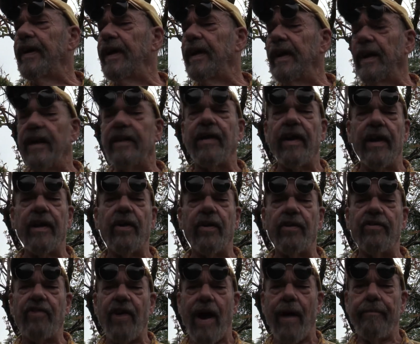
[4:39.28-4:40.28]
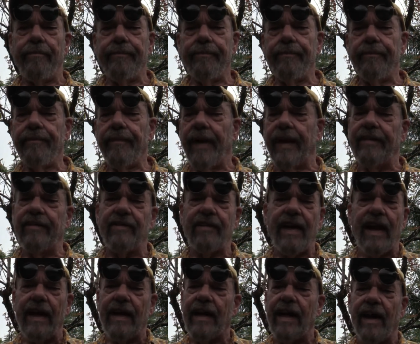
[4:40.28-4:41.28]
it did a good job. I just
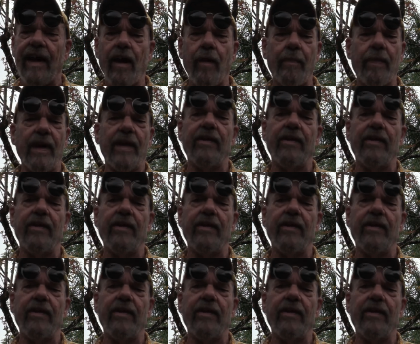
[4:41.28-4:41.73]
can't get it up